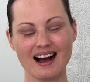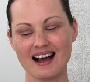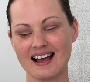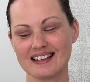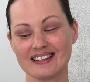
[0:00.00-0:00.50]

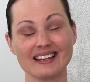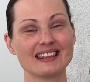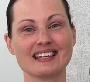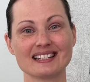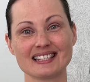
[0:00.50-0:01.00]
I like
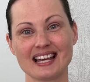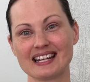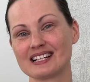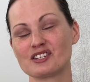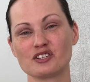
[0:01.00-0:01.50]
the
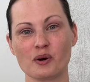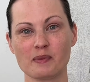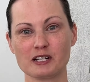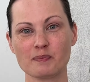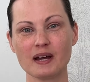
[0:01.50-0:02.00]
aesthetic so
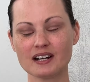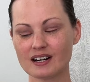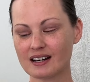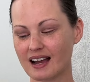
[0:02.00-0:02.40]
much better.